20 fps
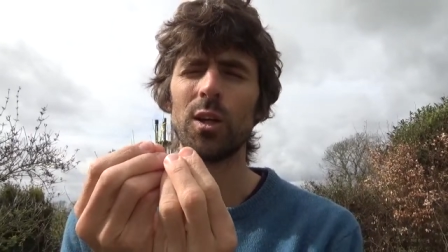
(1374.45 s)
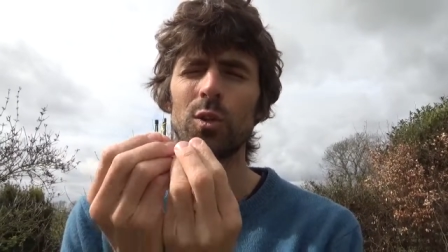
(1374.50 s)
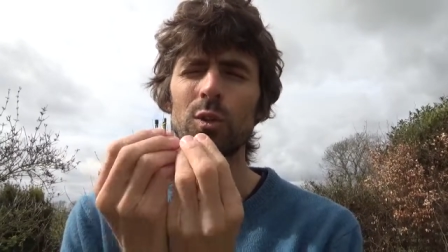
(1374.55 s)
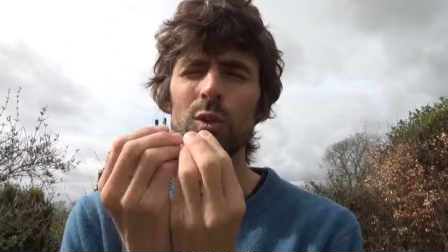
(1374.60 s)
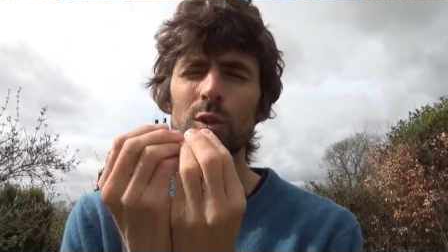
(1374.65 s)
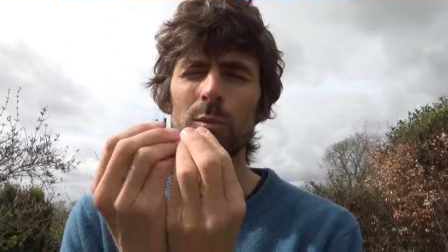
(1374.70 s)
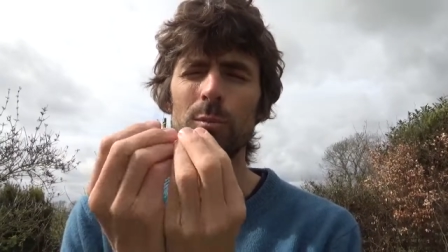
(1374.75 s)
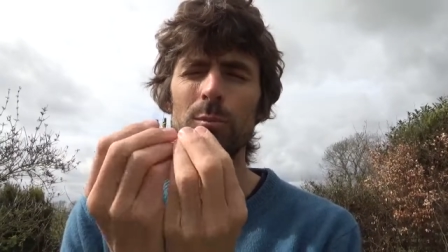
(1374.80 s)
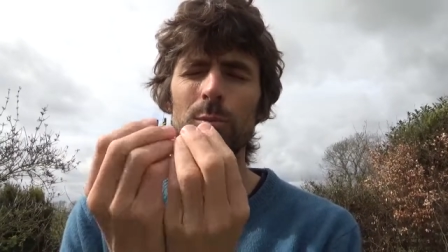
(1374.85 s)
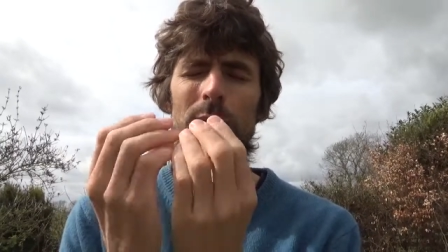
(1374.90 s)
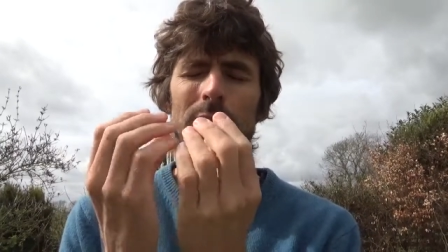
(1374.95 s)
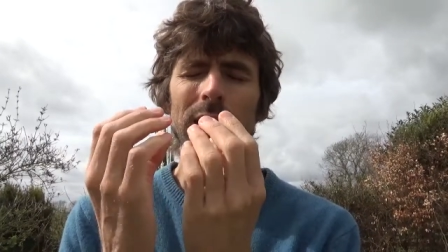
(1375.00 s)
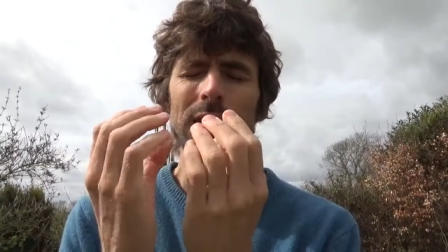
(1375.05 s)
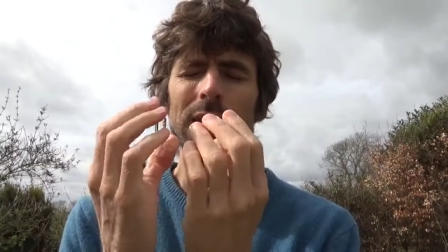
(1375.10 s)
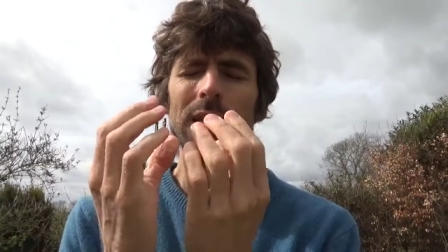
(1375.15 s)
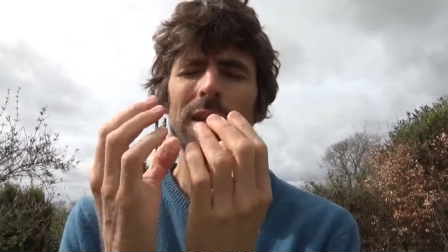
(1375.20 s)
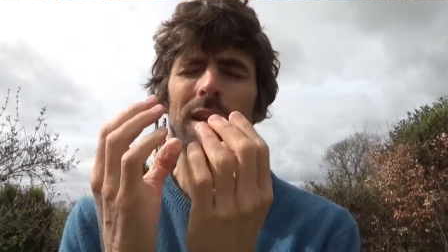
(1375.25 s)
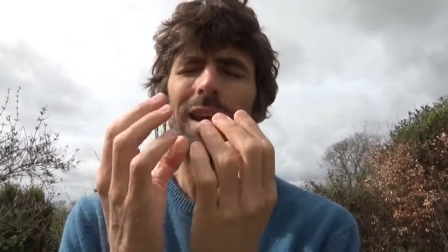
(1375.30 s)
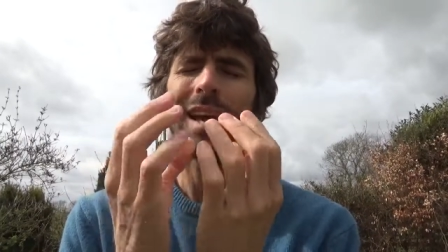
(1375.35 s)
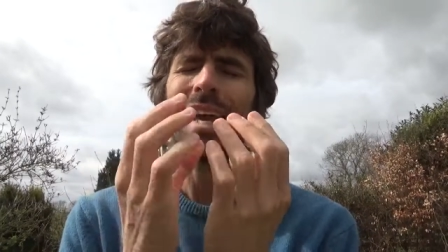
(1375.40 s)
to
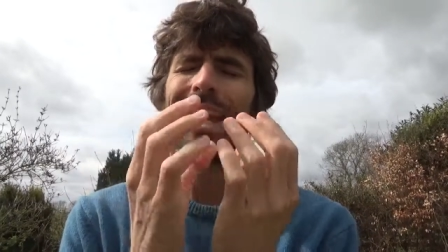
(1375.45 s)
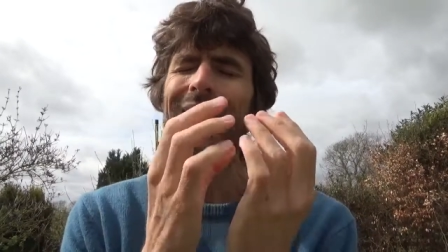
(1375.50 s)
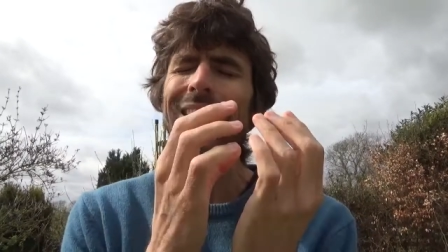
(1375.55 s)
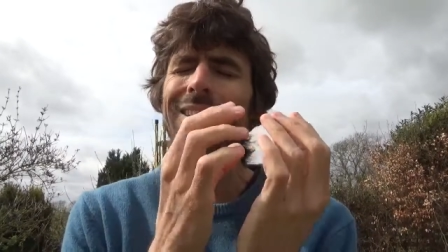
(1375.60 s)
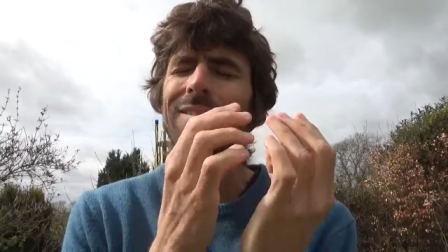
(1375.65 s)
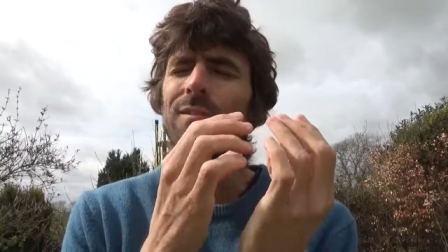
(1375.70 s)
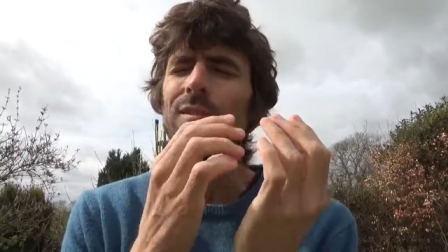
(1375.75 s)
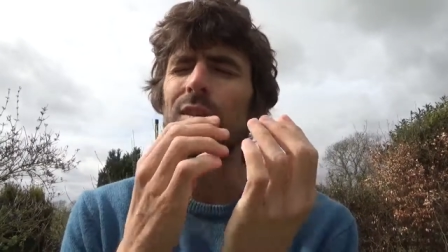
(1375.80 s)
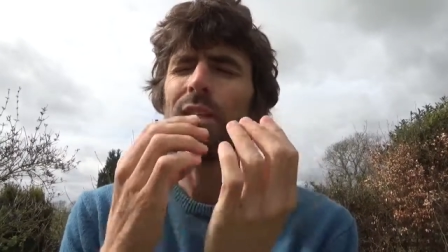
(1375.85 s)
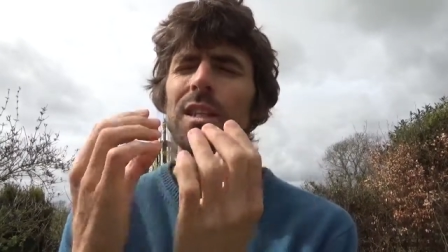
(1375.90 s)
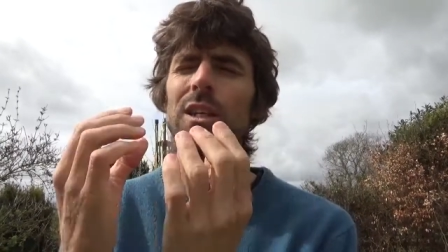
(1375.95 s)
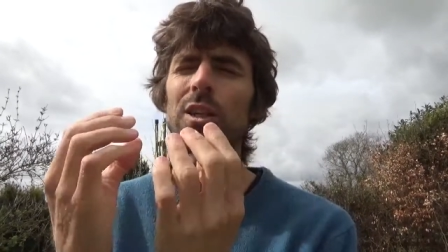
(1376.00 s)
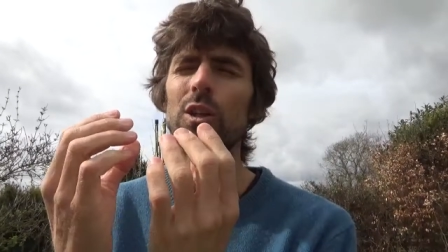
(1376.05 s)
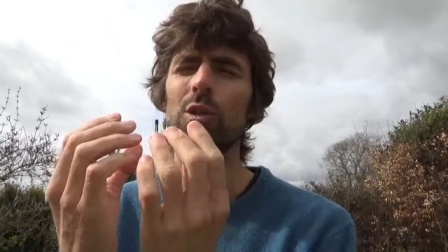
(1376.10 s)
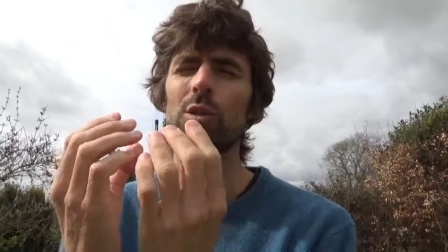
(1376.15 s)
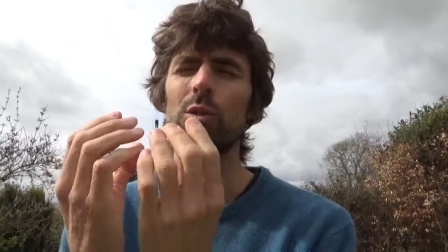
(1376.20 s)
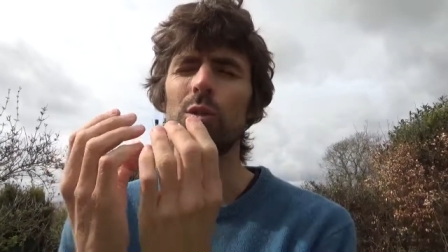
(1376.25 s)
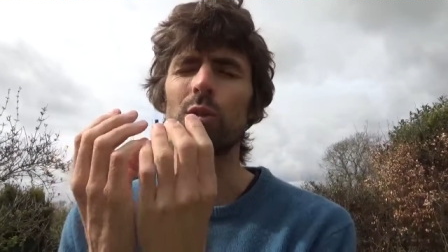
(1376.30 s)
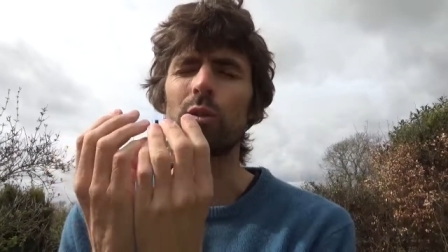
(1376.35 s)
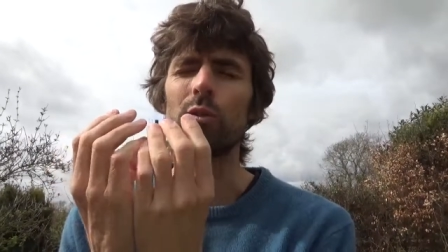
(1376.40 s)
be a
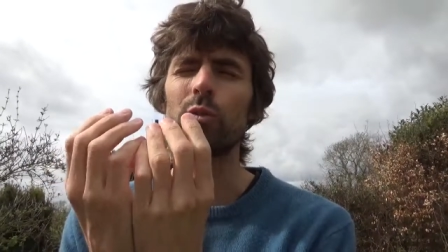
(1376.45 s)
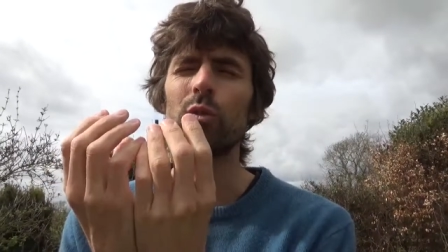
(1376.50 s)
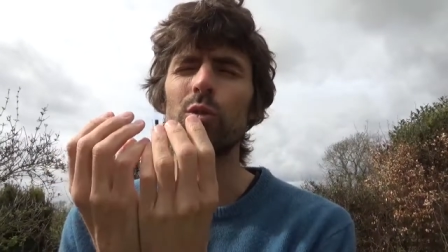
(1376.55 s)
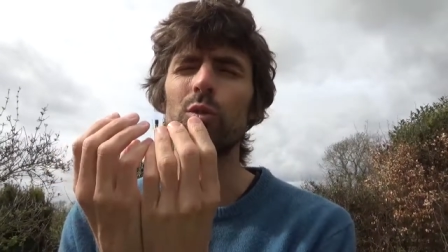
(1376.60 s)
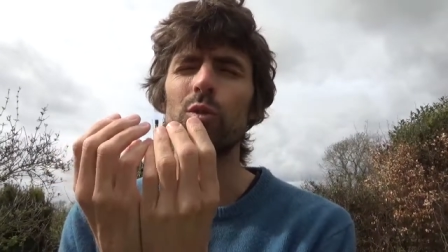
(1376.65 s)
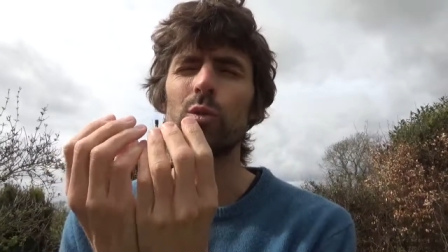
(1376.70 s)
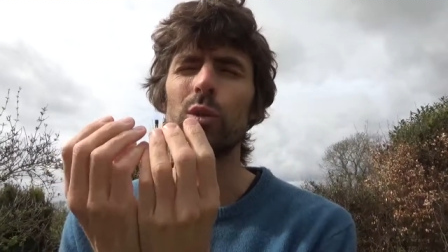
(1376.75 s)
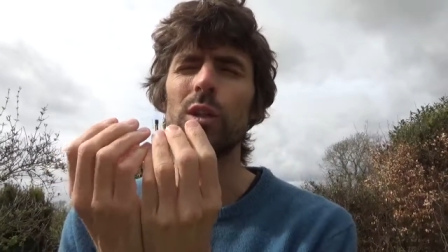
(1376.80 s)
vehicle through